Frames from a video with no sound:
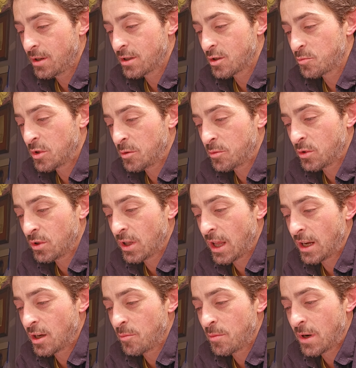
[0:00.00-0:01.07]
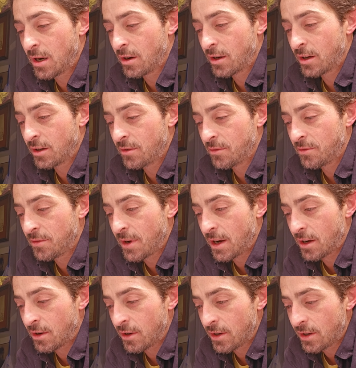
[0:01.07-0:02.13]
Some people like American,
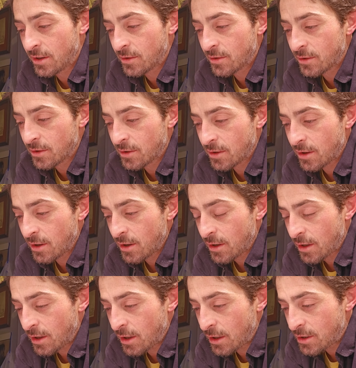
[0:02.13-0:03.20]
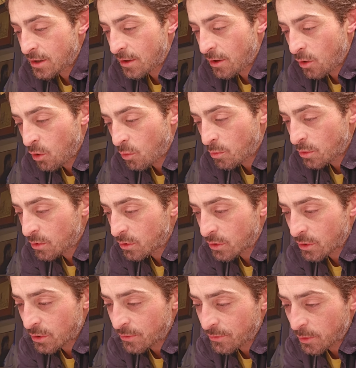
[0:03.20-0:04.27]
fairy, and opal
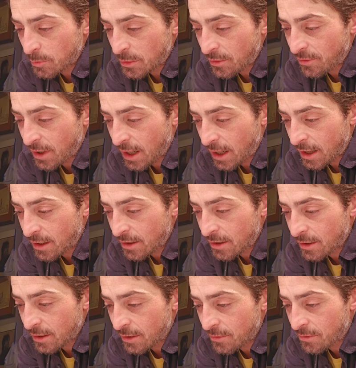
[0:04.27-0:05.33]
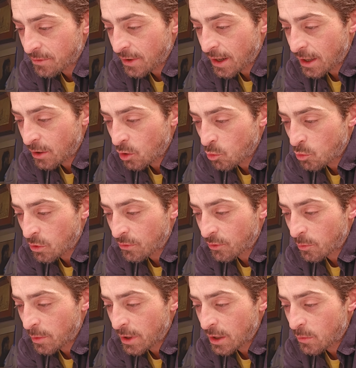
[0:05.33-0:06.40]
are from Nevada, and fire opal from
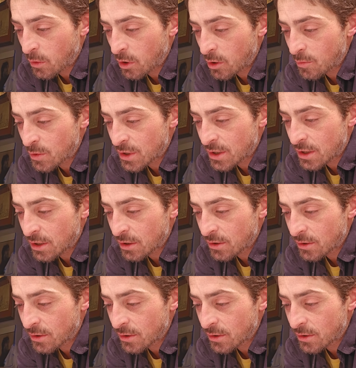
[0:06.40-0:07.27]
anywhere in Brazil.